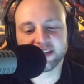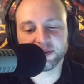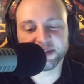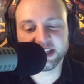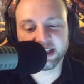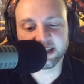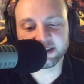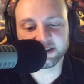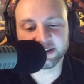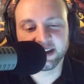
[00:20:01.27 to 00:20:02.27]
out who was
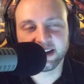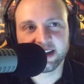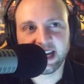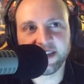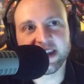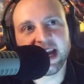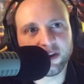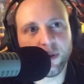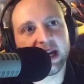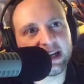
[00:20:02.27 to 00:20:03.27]
killed, and then had
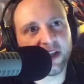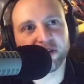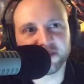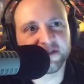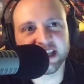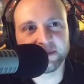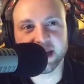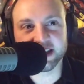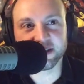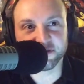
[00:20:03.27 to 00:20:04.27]
to wait another fifteen
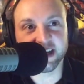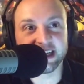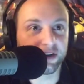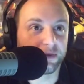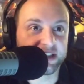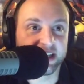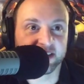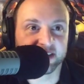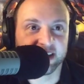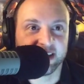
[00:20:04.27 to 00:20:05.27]
minutes to find out who was
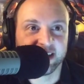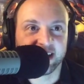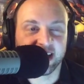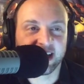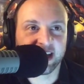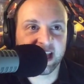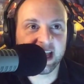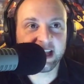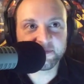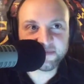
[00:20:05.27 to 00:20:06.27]
killed. Uh,
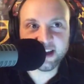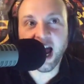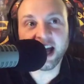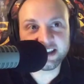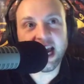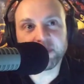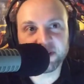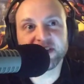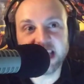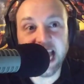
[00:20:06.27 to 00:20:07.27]
on top
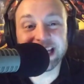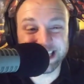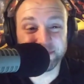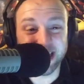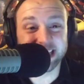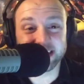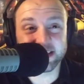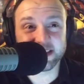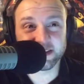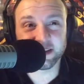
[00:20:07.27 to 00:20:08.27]
of 90
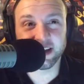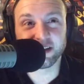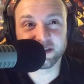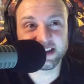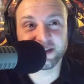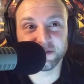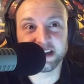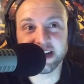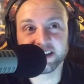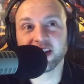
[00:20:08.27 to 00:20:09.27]
minutes in the season
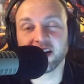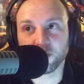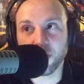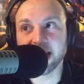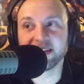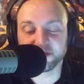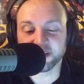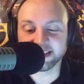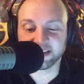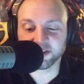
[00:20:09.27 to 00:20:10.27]
finale of waiting to
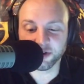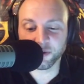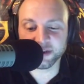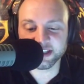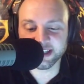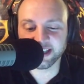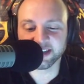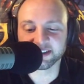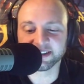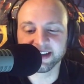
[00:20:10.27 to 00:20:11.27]
find out who was
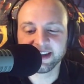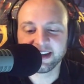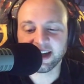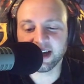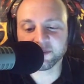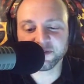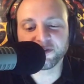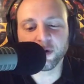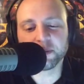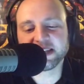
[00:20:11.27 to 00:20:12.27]
killed, um,
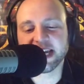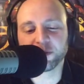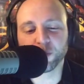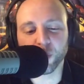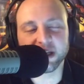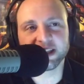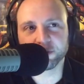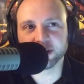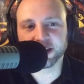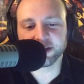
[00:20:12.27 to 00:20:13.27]
Forbes had a
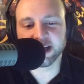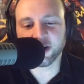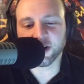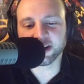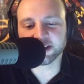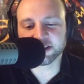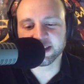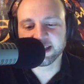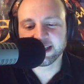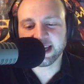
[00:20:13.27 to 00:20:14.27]
really, really great
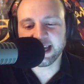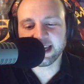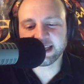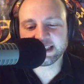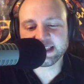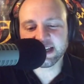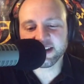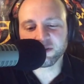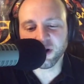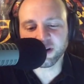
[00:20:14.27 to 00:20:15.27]
article and uh,
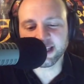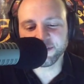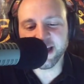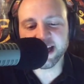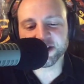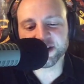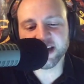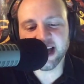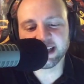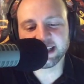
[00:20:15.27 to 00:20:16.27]
they wrote, cliffhangers are
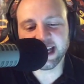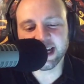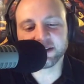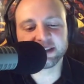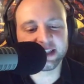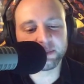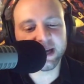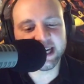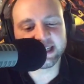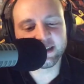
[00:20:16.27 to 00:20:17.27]
not inherently
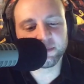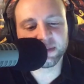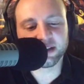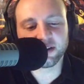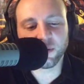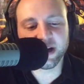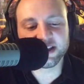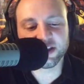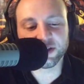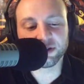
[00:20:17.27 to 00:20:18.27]
bad, but there are
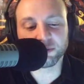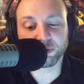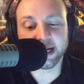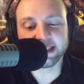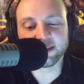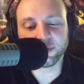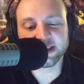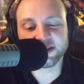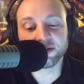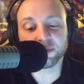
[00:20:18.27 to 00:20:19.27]
ways to do them right and
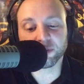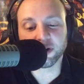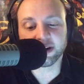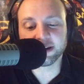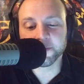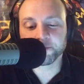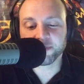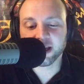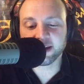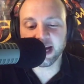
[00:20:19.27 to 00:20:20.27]
ways to do them wrong.
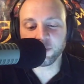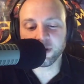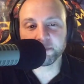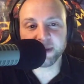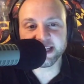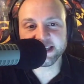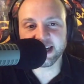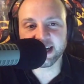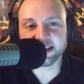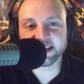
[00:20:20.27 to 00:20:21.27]
Not one based
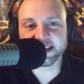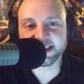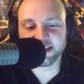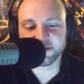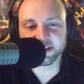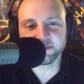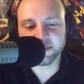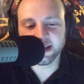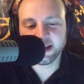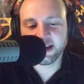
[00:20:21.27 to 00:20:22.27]
on deceiving
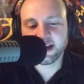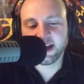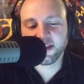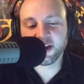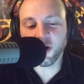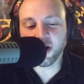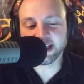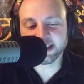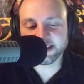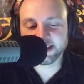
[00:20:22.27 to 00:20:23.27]
the
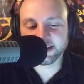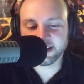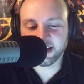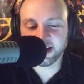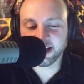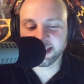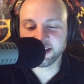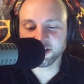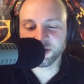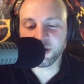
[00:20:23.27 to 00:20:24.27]
audience. Uh,
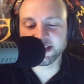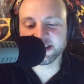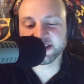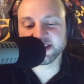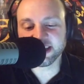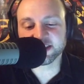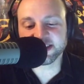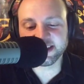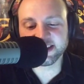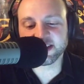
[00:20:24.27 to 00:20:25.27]
here, twice in a single
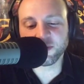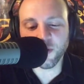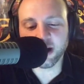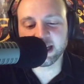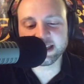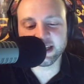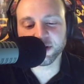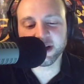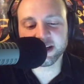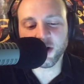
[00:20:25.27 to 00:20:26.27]
season, Walking Dead
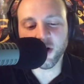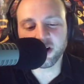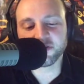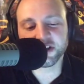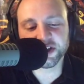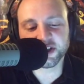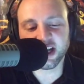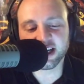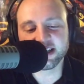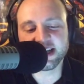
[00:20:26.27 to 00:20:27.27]
created artificial,
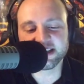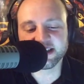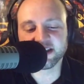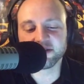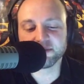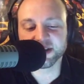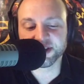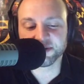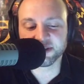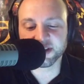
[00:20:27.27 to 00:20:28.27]
unnecessary
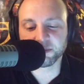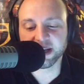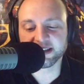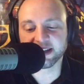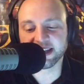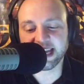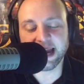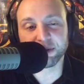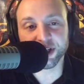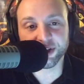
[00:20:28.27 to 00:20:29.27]
mysteries based on
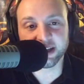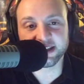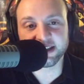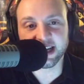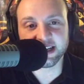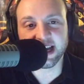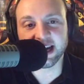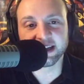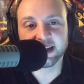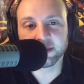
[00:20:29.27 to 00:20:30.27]
camera tricks and
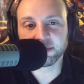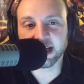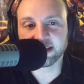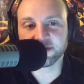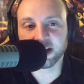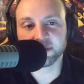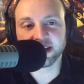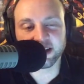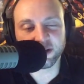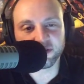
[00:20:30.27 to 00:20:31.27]
not plot
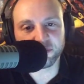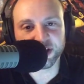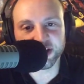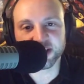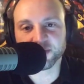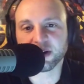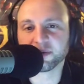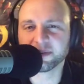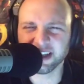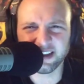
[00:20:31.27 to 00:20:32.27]
development. Hello from Russia as
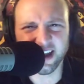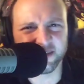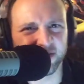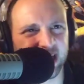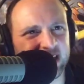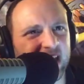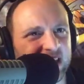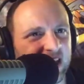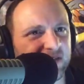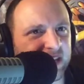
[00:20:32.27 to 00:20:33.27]
well. We got a lot of, we got a lot
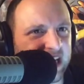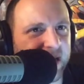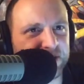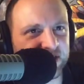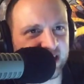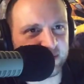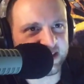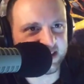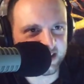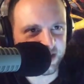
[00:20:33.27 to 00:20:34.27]
of love. We got Amsterdam
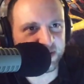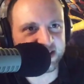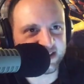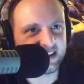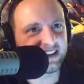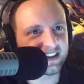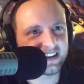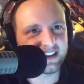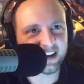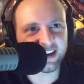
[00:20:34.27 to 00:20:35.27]
listening to us.
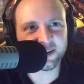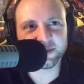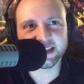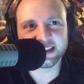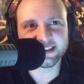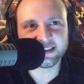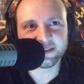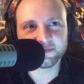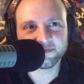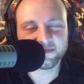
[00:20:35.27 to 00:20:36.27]
Uh, we got
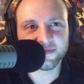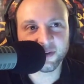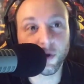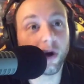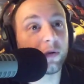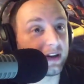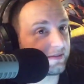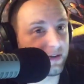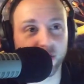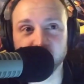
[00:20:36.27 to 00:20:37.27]
Norway.
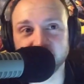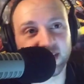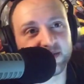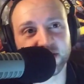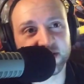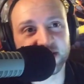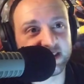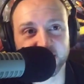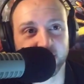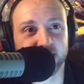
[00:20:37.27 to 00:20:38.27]
Norway loves us.
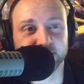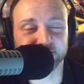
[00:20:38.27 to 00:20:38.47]
That's great.